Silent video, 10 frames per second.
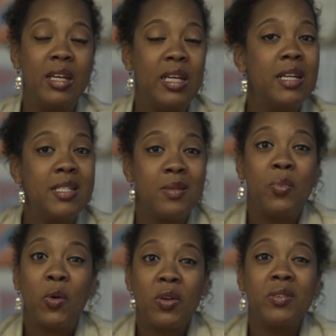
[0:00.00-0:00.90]
It is
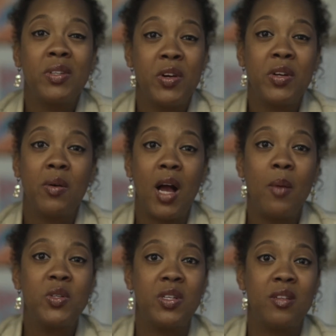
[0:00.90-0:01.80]
important to know your
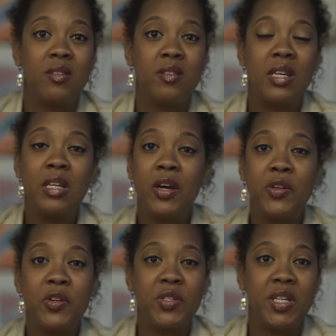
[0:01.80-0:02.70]
options and
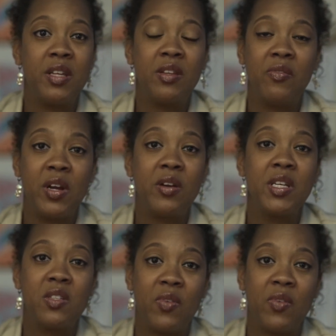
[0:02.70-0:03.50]
understand the various